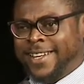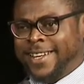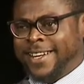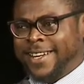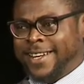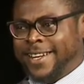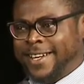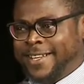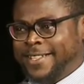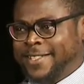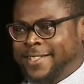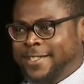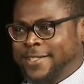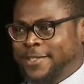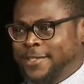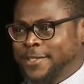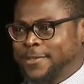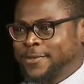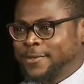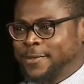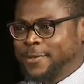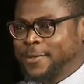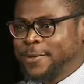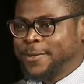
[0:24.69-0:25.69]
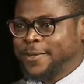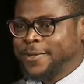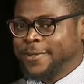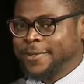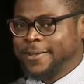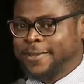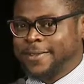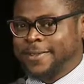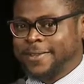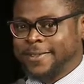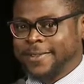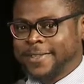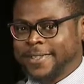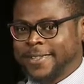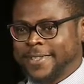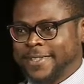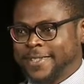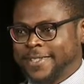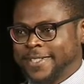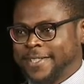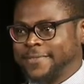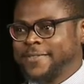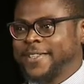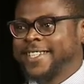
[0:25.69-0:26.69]
lessons for
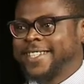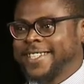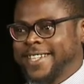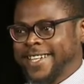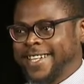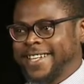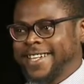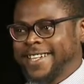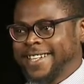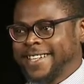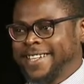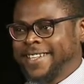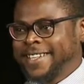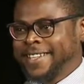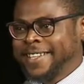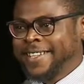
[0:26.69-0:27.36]
civic tech.